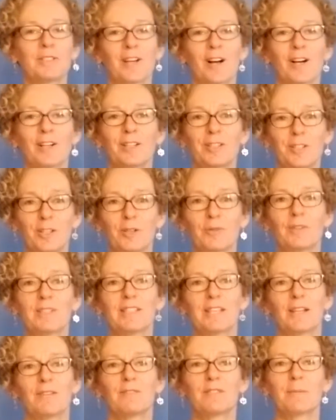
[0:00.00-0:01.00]
on you
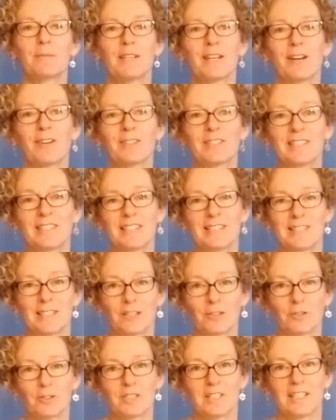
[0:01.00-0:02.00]
instead of something else that it's
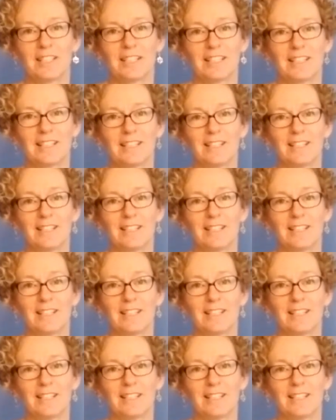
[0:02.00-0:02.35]
interested in.